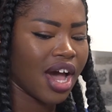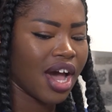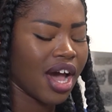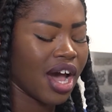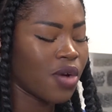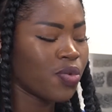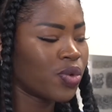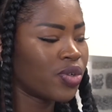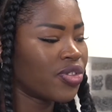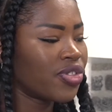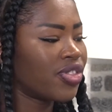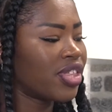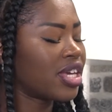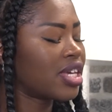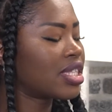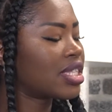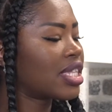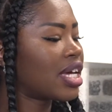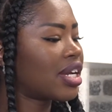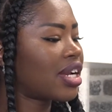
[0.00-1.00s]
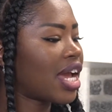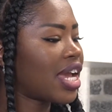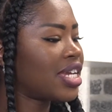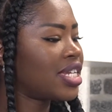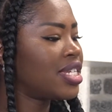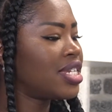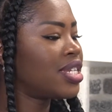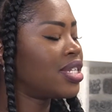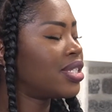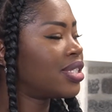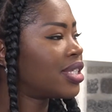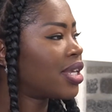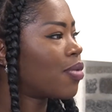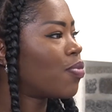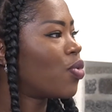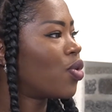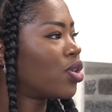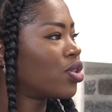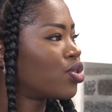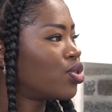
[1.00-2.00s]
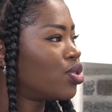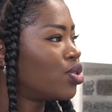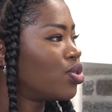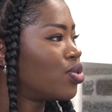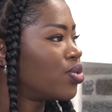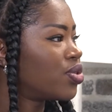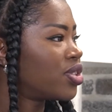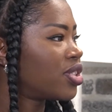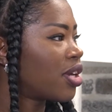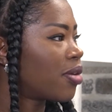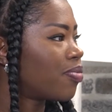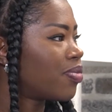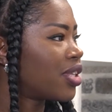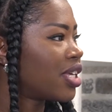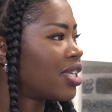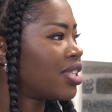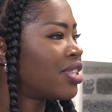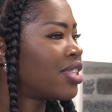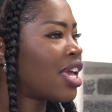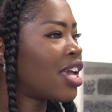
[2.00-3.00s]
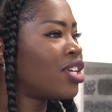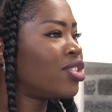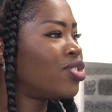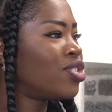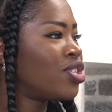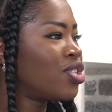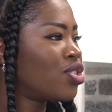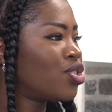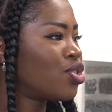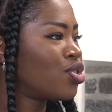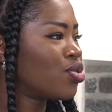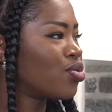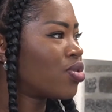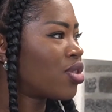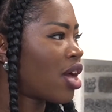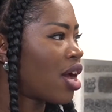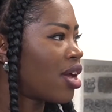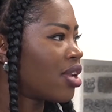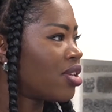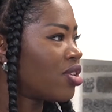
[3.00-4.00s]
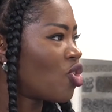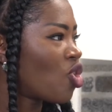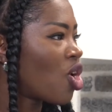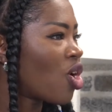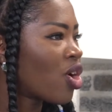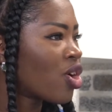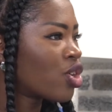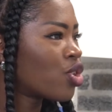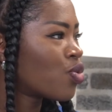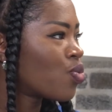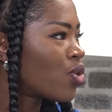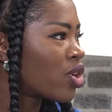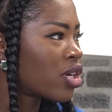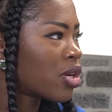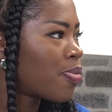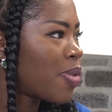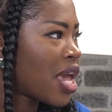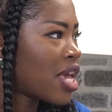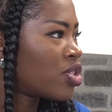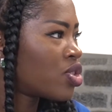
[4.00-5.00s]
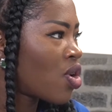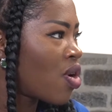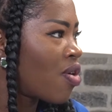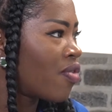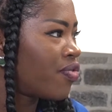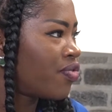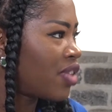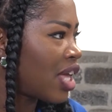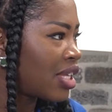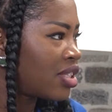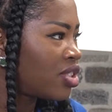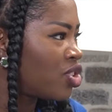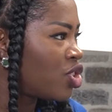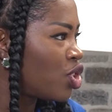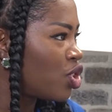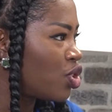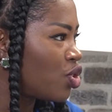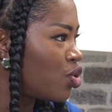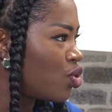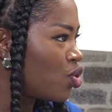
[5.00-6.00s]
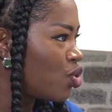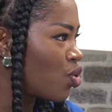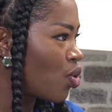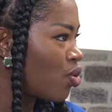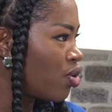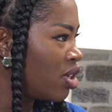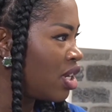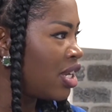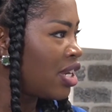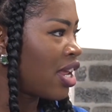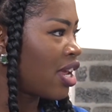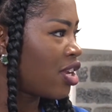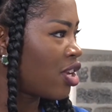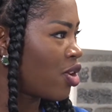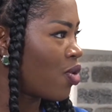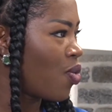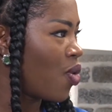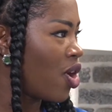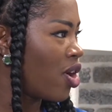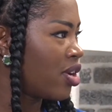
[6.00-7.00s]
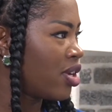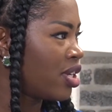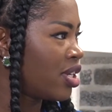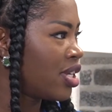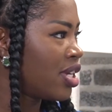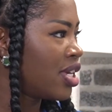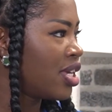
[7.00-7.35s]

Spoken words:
I will think that I need someone to do something. They teach you that hard work pays off. That's it. You don't need anyone.